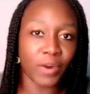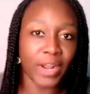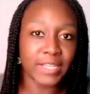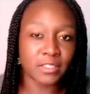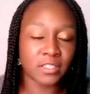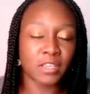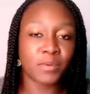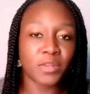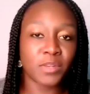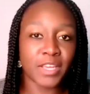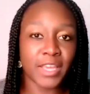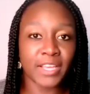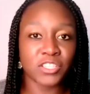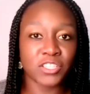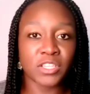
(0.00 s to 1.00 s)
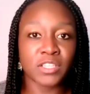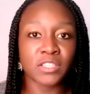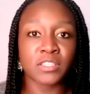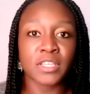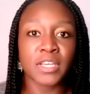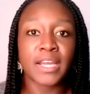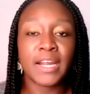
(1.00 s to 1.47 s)

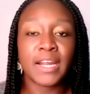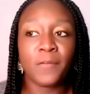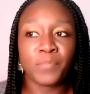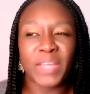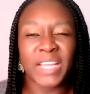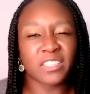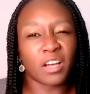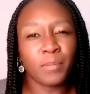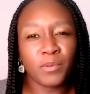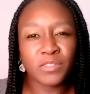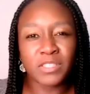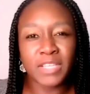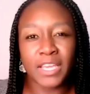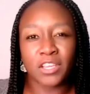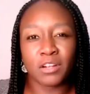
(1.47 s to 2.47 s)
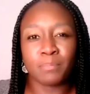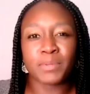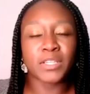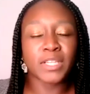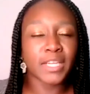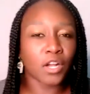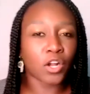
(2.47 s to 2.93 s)
communications, it's almost like you're
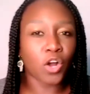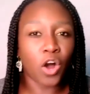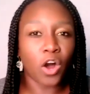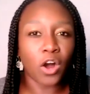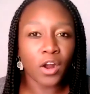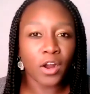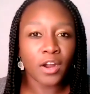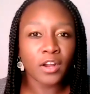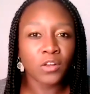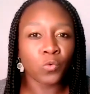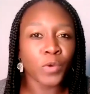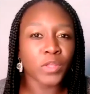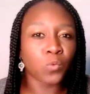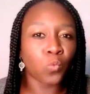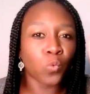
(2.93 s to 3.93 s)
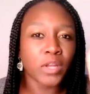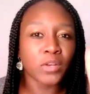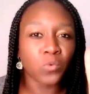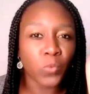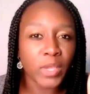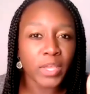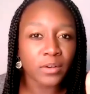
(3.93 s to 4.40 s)
building a car with one
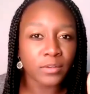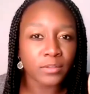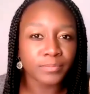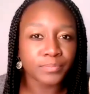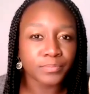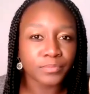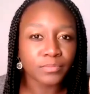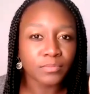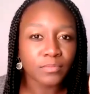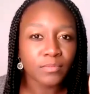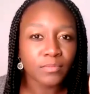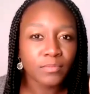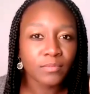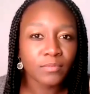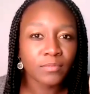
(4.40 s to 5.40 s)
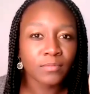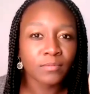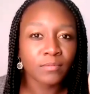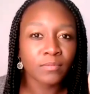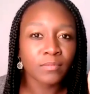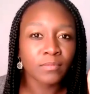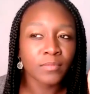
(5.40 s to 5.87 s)
wheel.
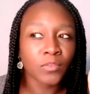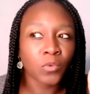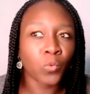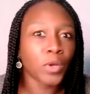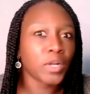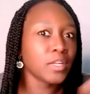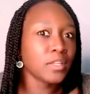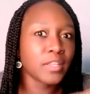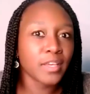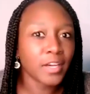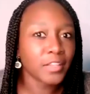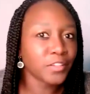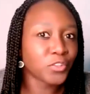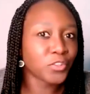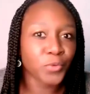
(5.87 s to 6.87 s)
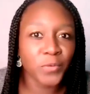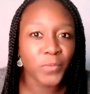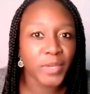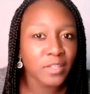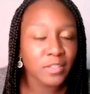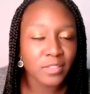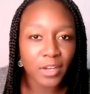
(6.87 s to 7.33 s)
Where did the other 3
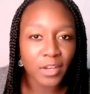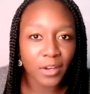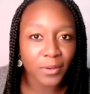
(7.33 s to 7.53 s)
wheels go?